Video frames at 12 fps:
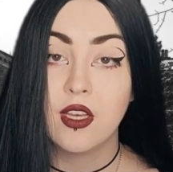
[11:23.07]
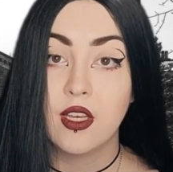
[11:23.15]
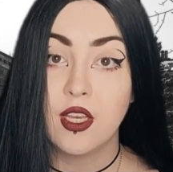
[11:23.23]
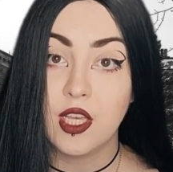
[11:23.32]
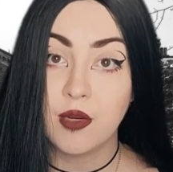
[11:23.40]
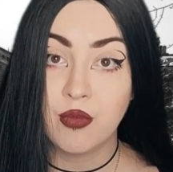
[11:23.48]

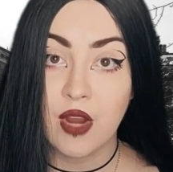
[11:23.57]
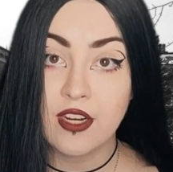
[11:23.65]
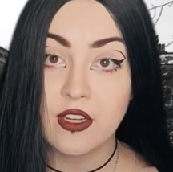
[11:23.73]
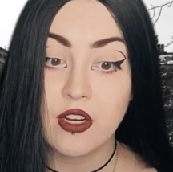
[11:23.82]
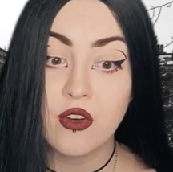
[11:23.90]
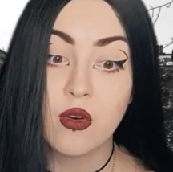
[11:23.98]
In
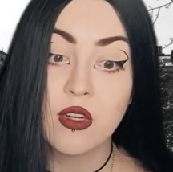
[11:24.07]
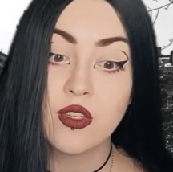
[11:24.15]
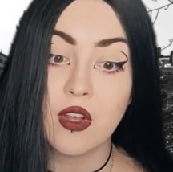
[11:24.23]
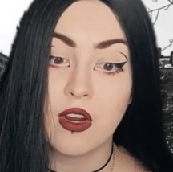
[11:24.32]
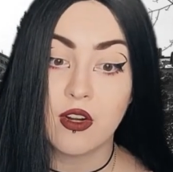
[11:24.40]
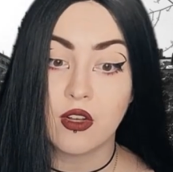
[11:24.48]
Brenda Knorr's
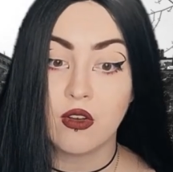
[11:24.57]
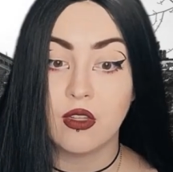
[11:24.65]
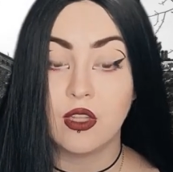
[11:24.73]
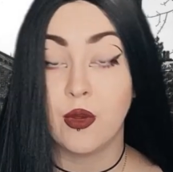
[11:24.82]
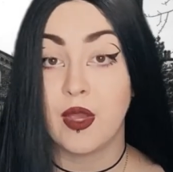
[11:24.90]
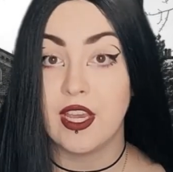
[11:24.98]
article,
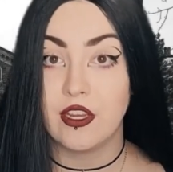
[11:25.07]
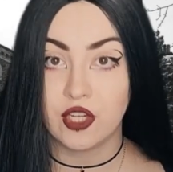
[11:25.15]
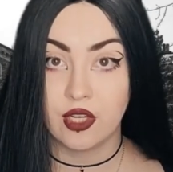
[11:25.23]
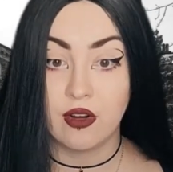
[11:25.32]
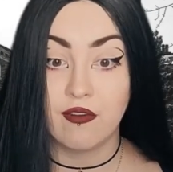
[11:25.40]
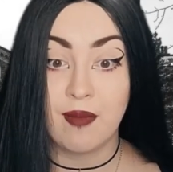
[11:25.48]

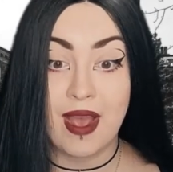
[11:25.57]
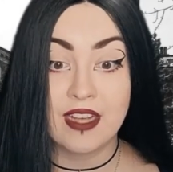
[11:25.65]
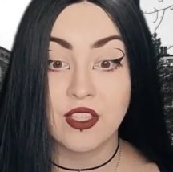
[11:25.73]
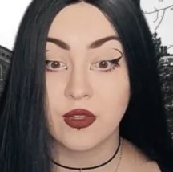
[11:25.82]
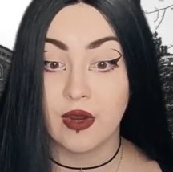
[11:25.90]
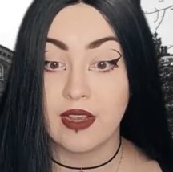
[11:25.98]
Location of
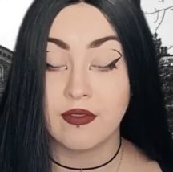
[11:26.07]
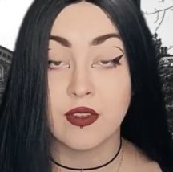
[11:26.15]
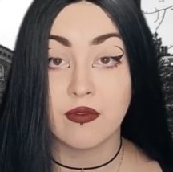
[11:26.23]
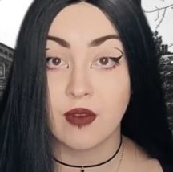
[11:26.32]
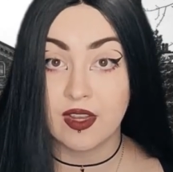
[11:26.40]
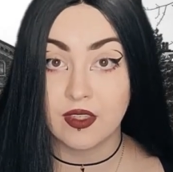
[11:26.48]
Mass Graves
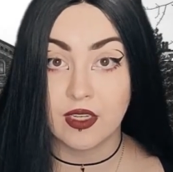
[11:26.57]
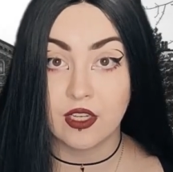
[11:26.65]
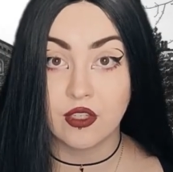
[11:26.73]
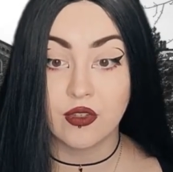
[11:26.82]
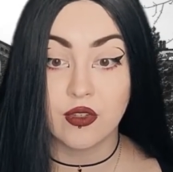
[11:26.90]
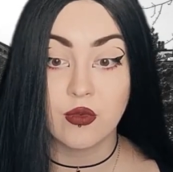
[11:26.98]
of
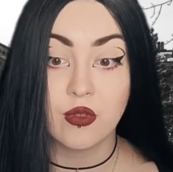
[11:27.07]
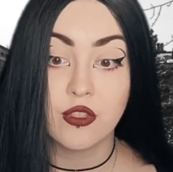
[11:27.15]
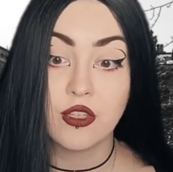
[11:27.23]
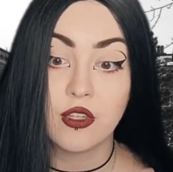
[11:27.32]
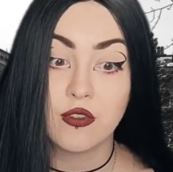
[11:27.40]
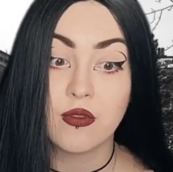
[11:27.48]
Residential School
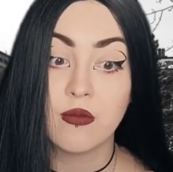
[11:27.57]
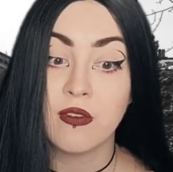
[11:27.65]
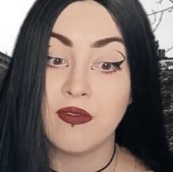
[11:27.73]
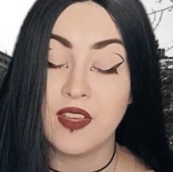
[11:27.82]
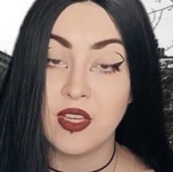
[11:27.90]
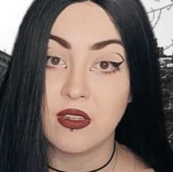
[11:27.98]
Children
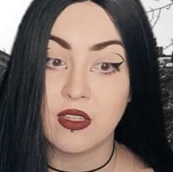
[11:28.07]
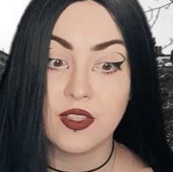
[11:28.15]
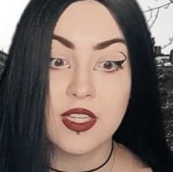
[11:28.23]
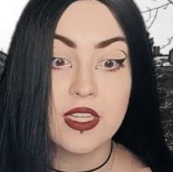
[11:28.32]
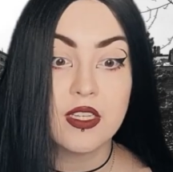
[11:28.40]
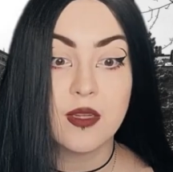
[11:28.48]
Revealed,
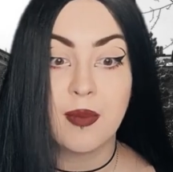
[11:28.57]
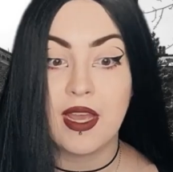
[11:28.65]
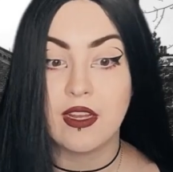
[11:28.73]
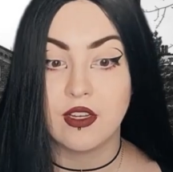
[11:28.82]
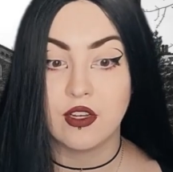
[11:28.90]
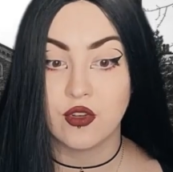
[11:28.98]

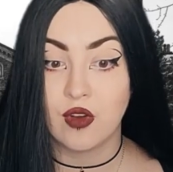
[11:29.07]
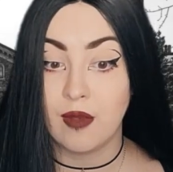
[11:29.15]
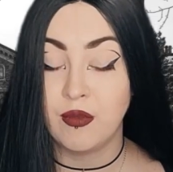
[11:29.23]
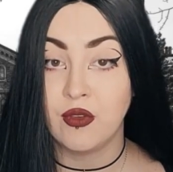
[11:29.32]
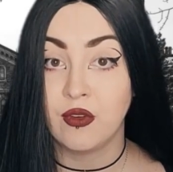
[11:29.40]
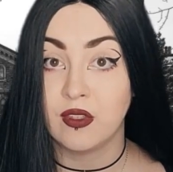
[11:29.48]
Independent
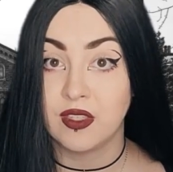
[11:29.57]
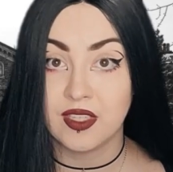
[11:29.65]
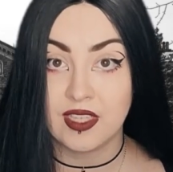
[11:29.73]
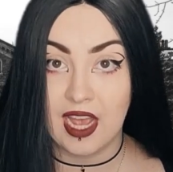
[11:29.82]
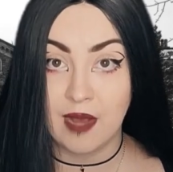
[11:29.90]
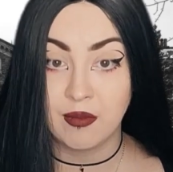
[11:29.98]
Tribunal
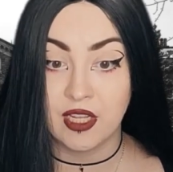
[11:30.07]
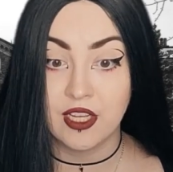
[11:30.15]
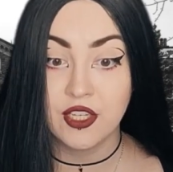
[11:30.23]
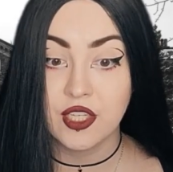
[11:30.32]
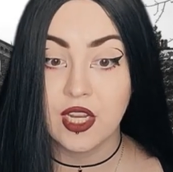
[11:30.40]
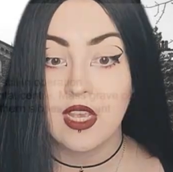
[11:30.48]

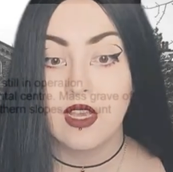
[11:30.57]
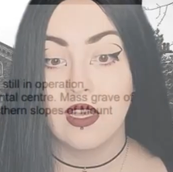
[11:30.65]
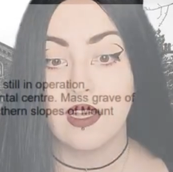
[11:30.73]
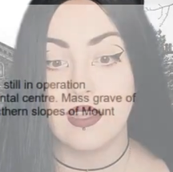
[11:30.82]
Established, in